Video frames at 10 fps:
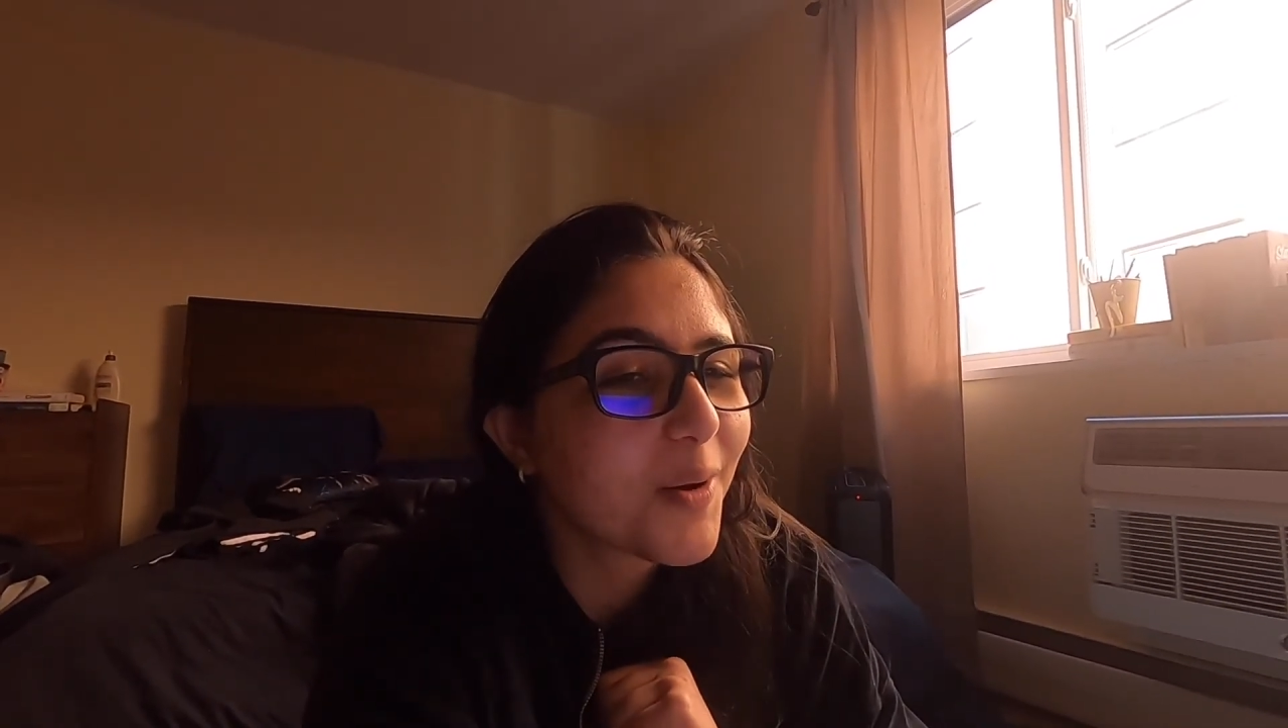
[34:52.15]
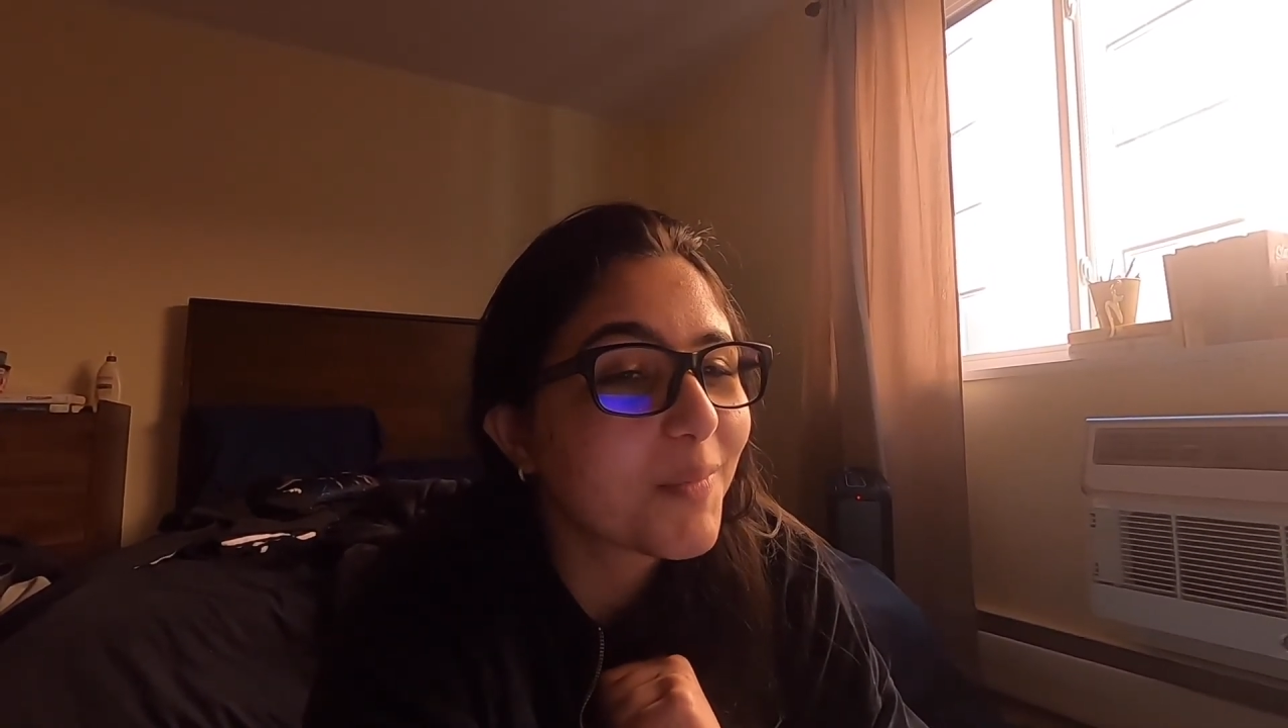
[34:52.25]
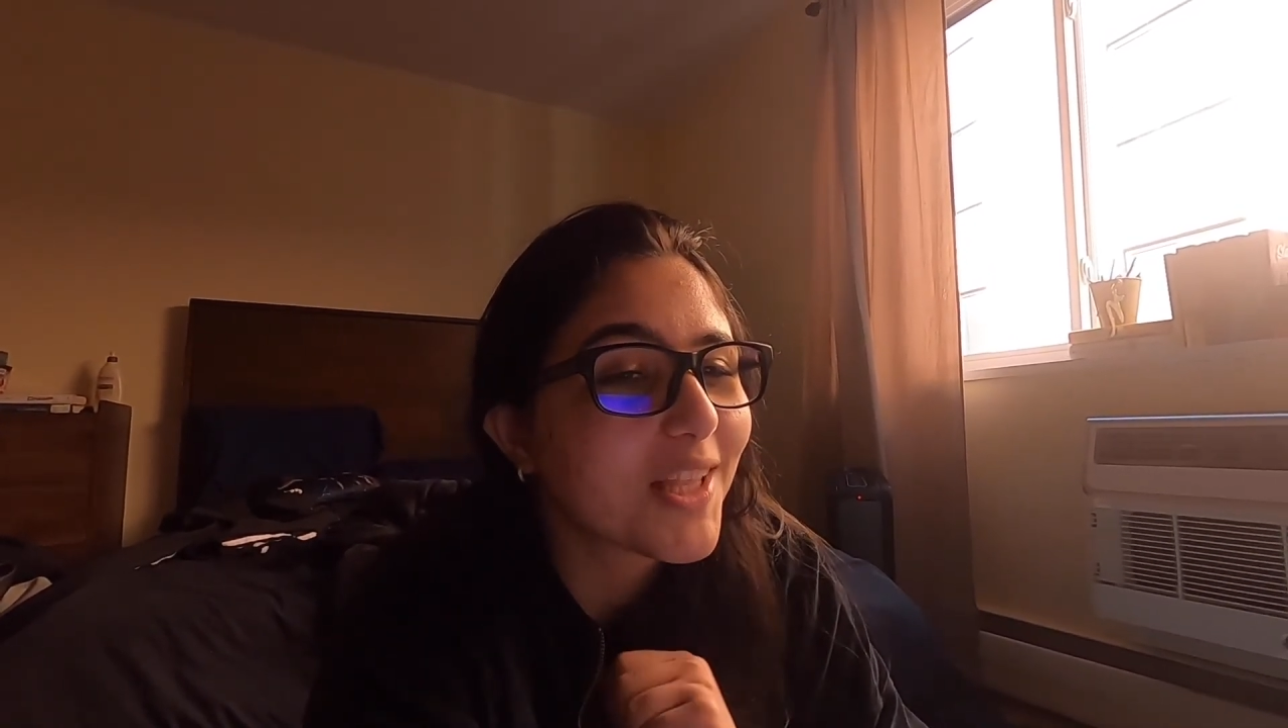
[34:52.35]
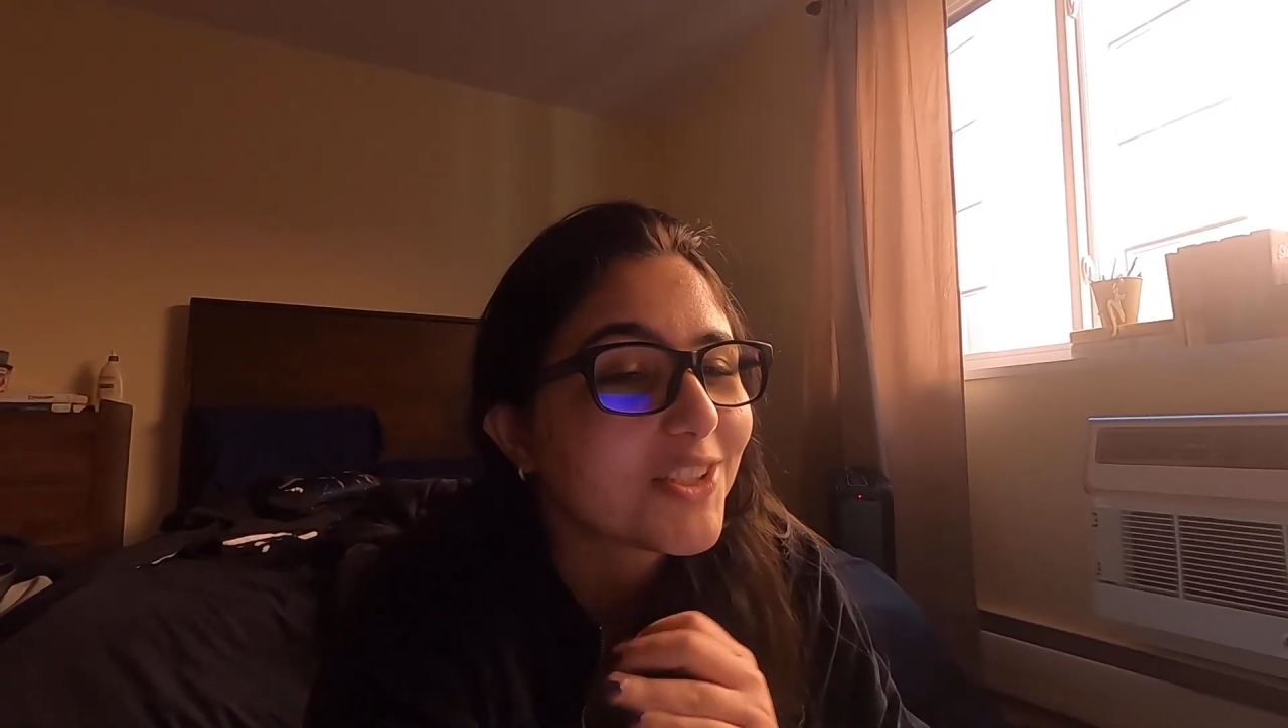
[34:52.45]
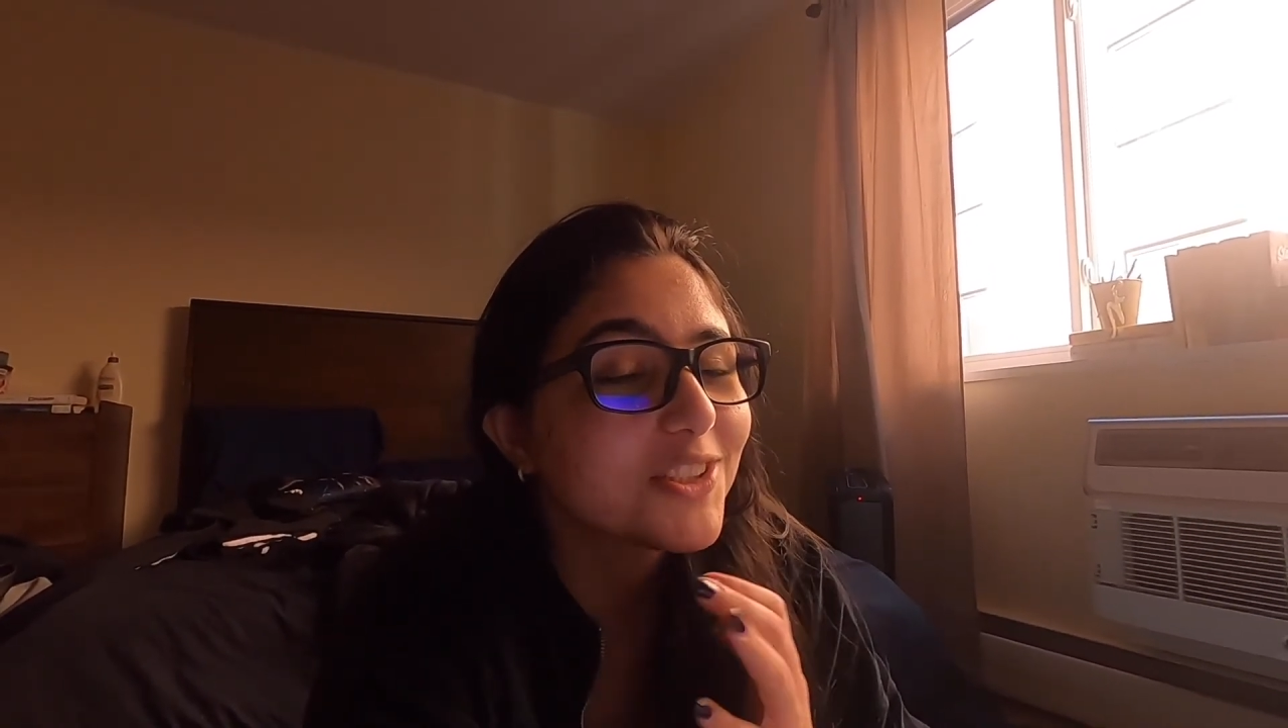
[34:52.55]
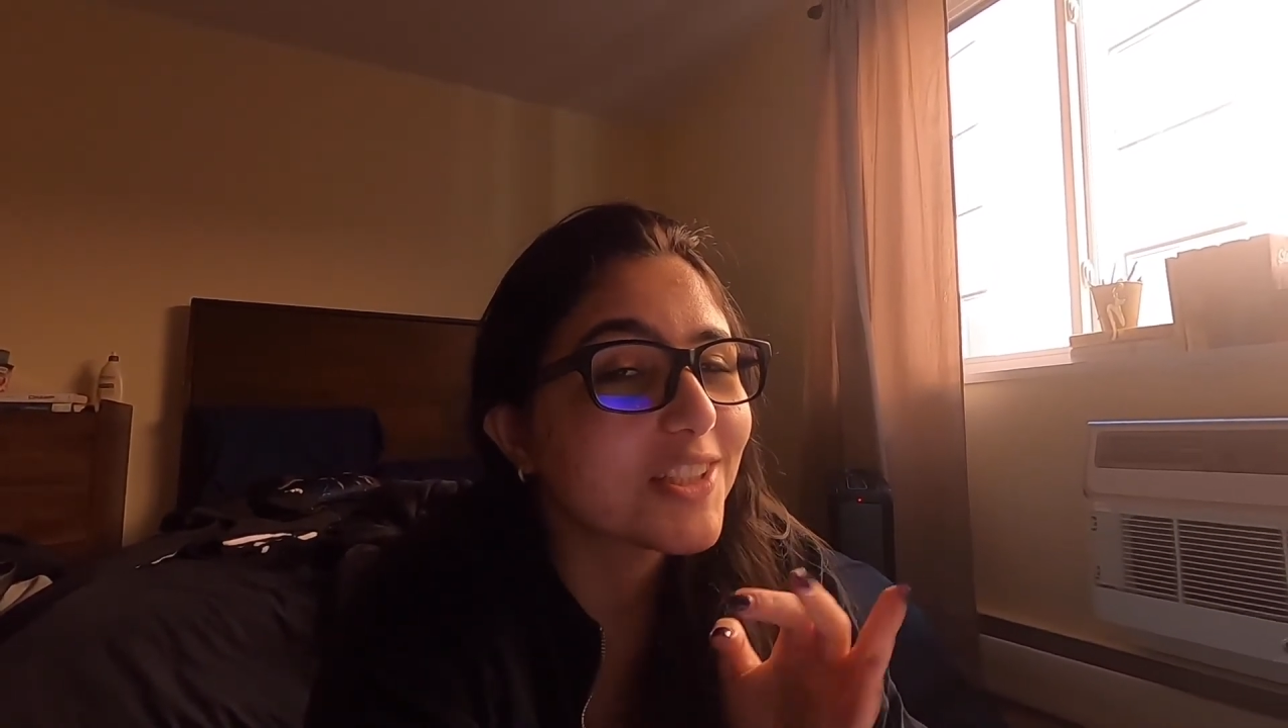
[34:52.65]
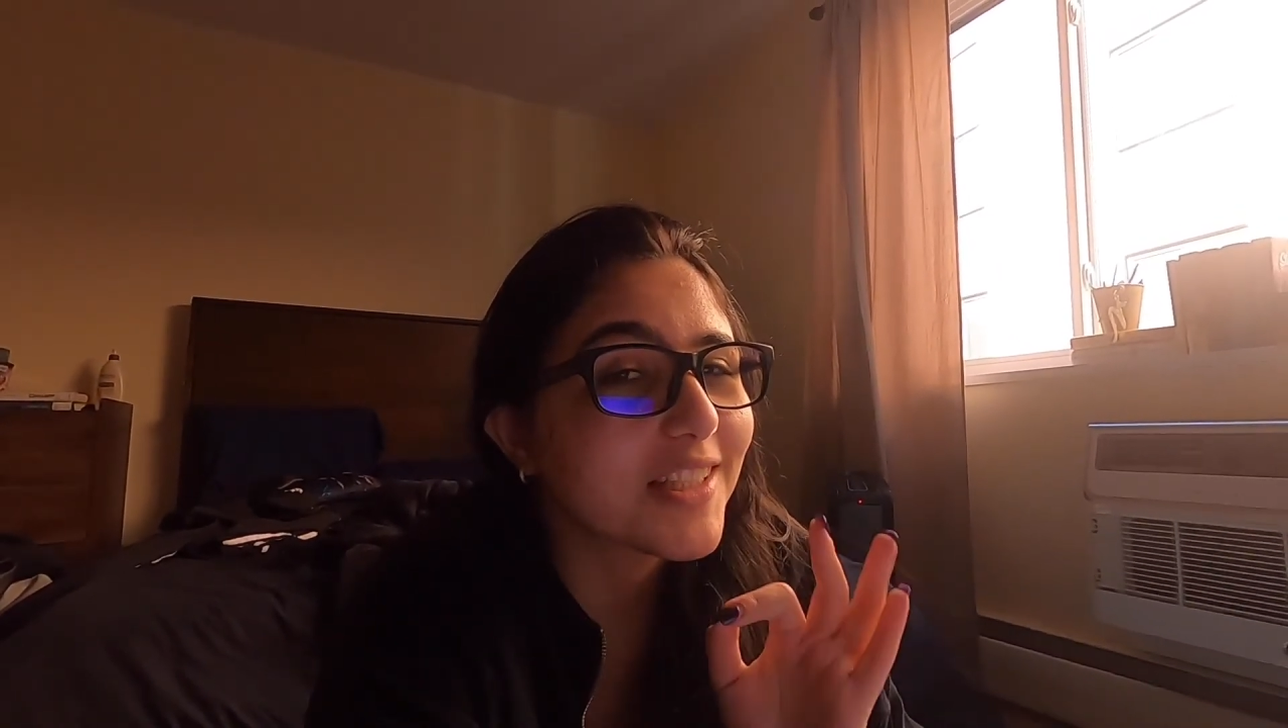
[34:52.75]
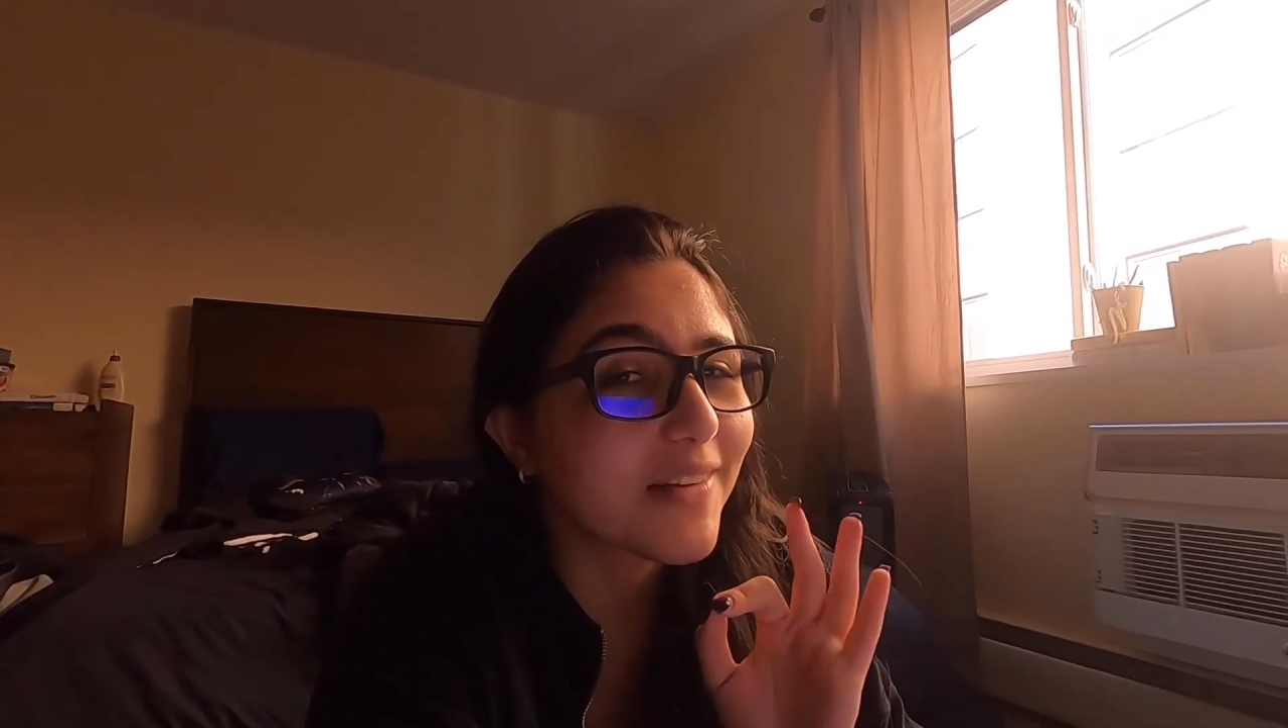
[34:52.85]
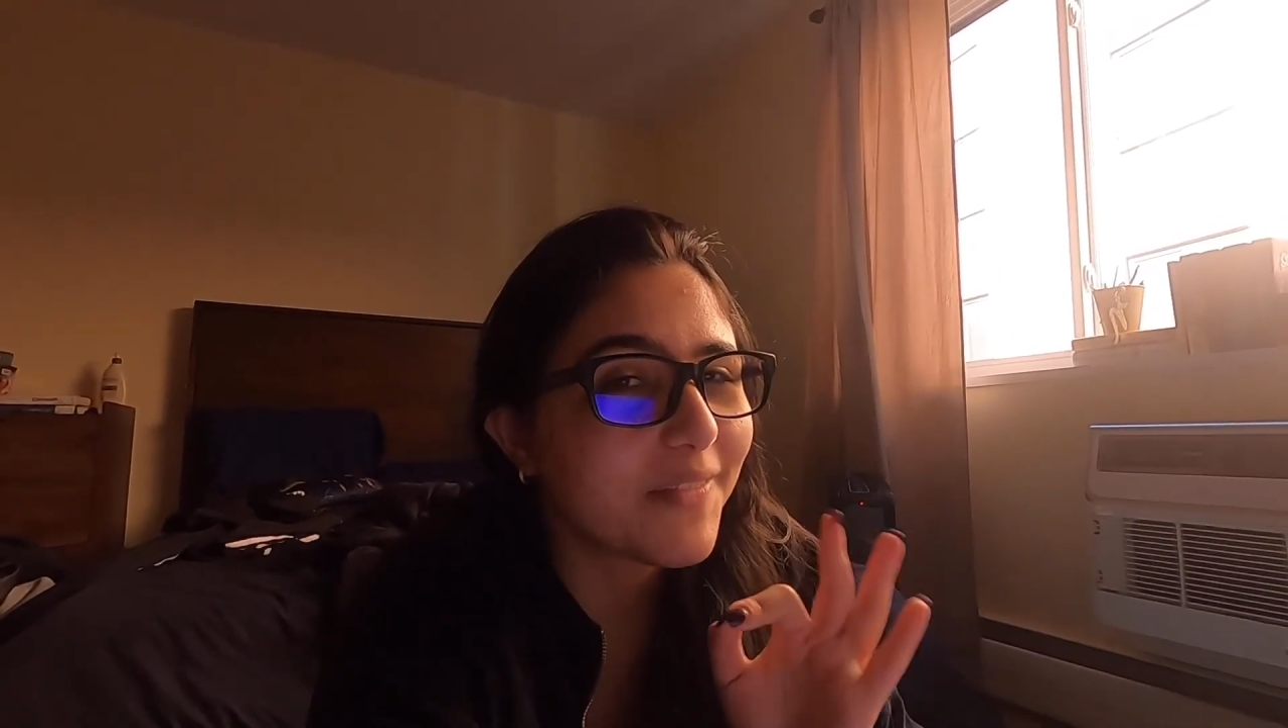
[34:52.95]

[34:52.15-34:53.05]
But that just took like